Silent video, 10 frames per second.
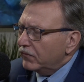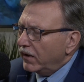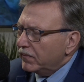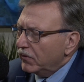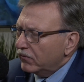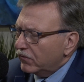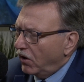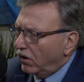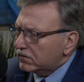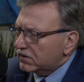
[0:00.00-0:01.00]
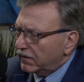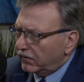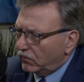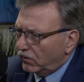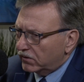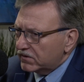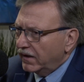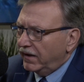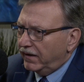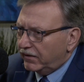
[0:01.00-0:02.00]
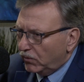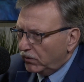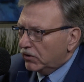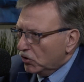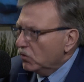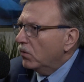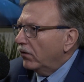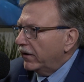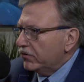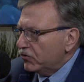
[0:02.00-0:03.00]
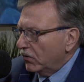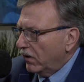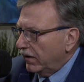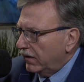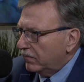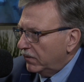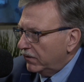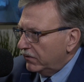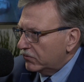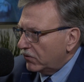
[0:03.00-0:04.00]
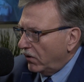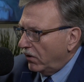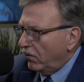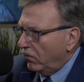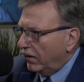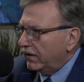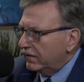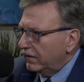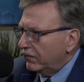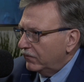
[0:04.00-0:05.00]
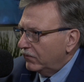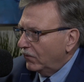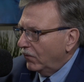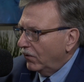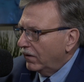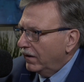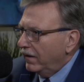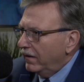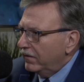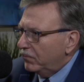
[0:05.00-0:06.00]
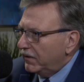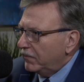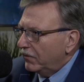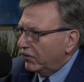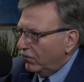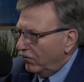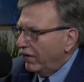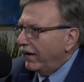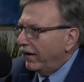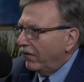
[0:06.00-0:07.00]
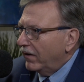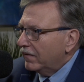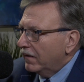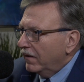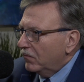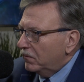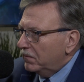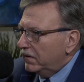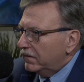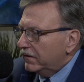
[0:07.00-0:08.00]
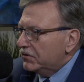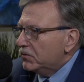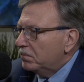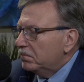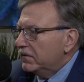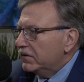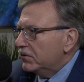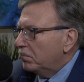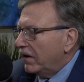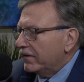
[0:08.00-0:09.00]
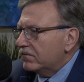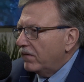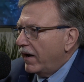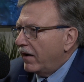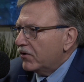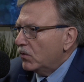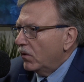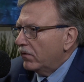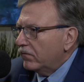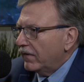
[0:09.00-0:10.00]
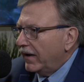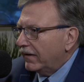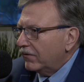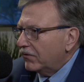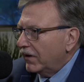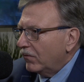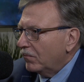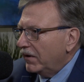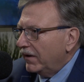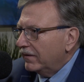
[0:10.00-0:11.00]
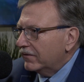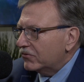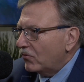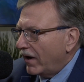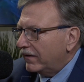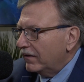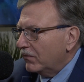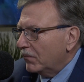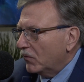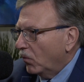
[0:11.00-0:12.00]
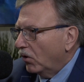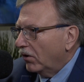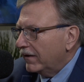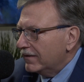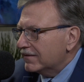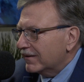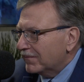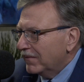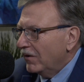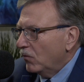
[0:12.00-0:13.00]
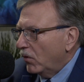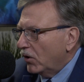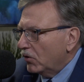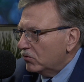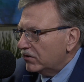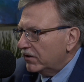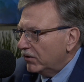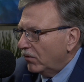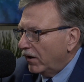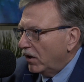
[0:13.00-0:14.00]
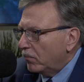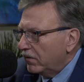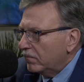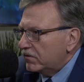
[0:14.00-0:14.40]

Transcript: frame your thoughts? In other words, you were enjoying it, but you saw what it did for the people who were there, and did you place value on the fact that they were being distracted from the worries and woes, and you were helping them